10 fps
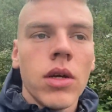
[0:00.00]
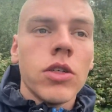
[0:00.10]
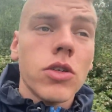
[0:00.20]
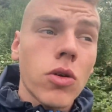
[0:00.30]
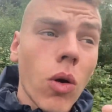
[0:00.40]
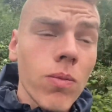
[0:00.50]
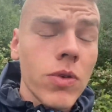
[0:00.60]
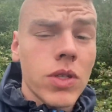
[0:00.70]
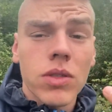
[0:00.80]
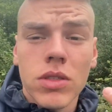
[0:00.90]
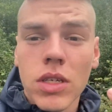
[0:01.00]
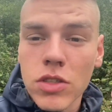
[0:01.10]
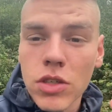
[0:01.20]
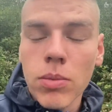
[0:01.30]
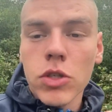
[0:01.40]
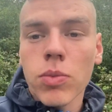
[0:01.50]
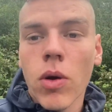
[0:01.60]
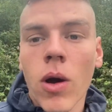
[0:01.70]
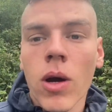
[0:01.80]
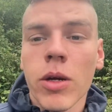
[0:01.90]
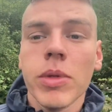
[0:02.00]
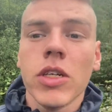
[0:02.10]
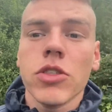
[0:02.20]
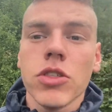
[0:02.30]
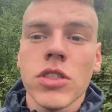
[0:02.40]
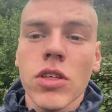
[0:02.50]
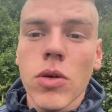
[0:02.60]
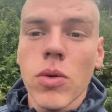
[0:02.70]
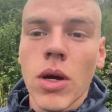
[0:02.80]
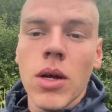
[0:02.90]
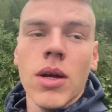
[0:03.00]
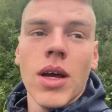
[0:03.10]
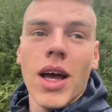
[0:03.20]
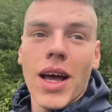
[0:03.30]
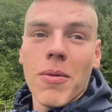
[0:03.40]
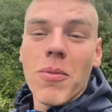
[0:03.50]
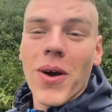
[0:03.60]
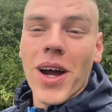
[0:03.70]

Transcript: Your confidence is so much more higher because you're so more